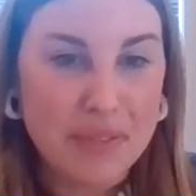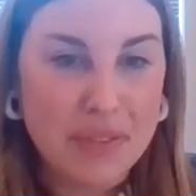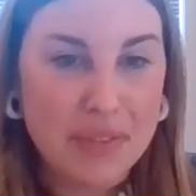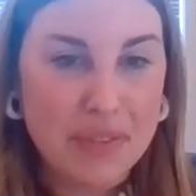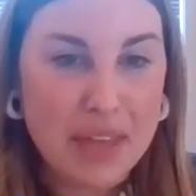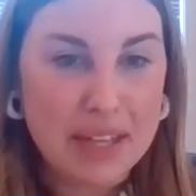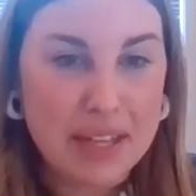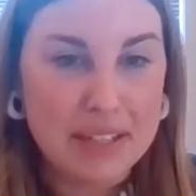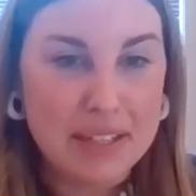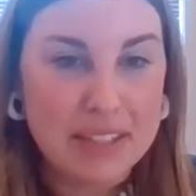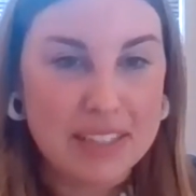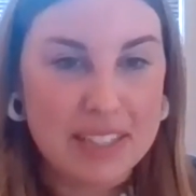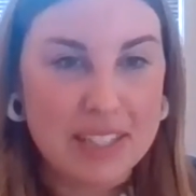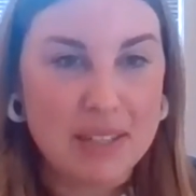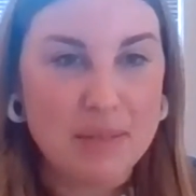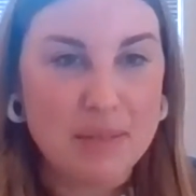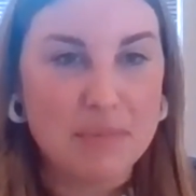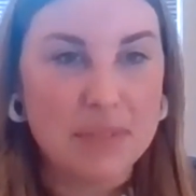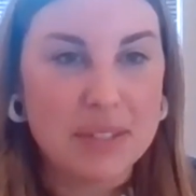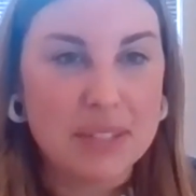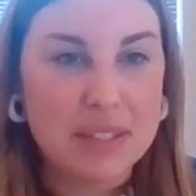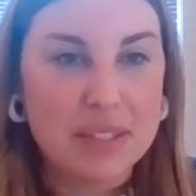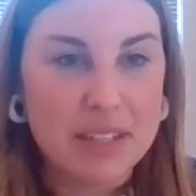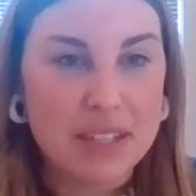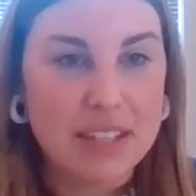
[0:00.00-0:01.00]
that
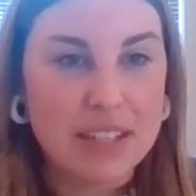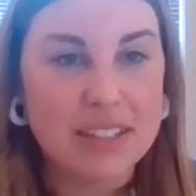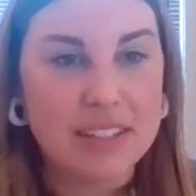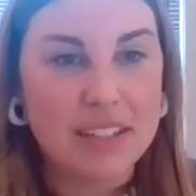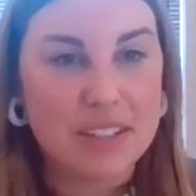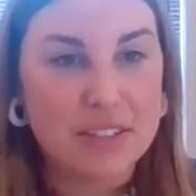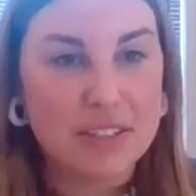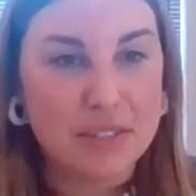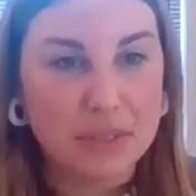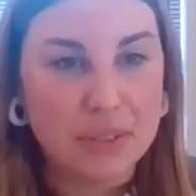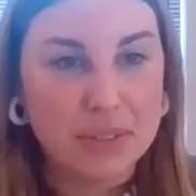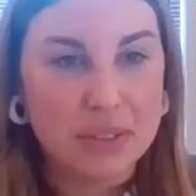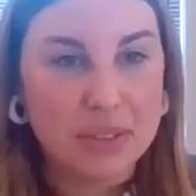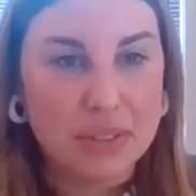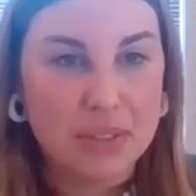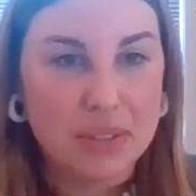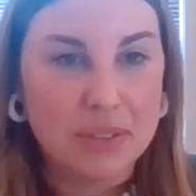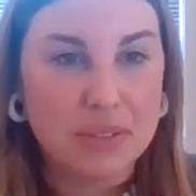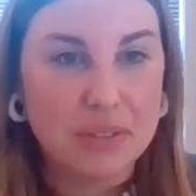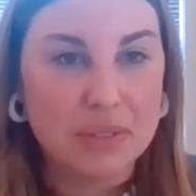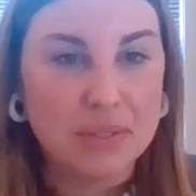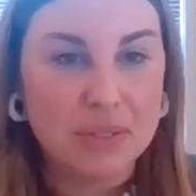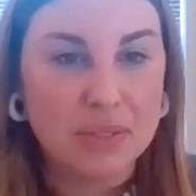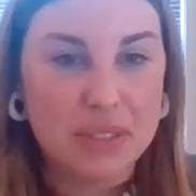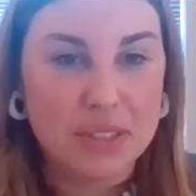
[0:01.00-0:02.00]
seems essential
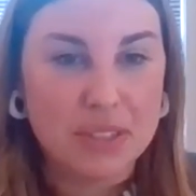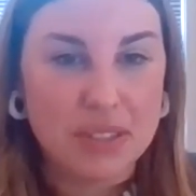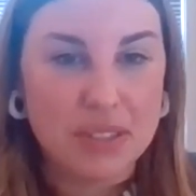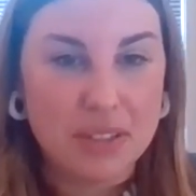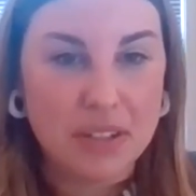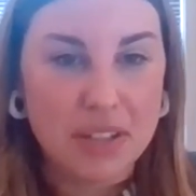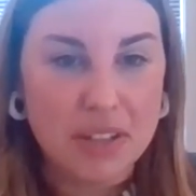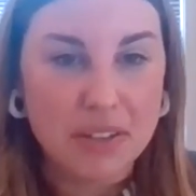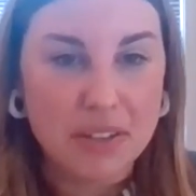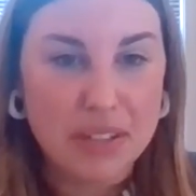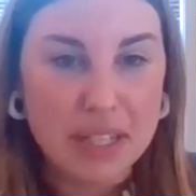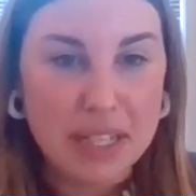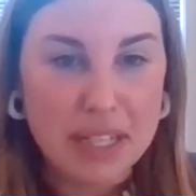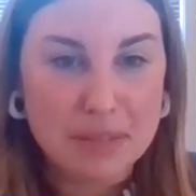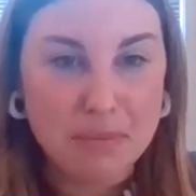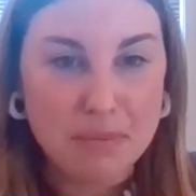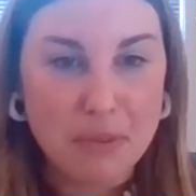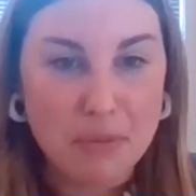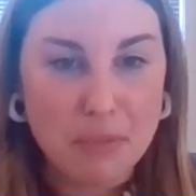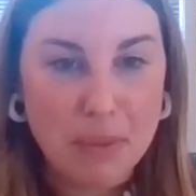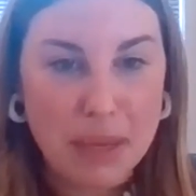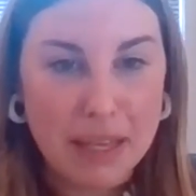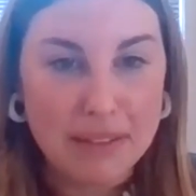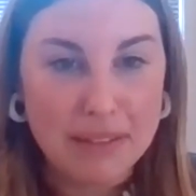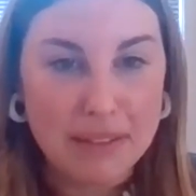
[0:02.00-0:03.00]
to the studio glass
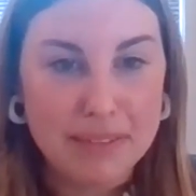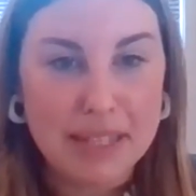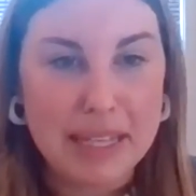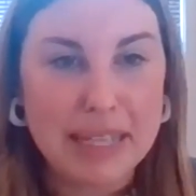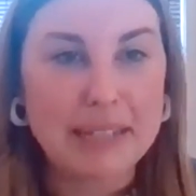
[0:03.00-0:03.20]
movement.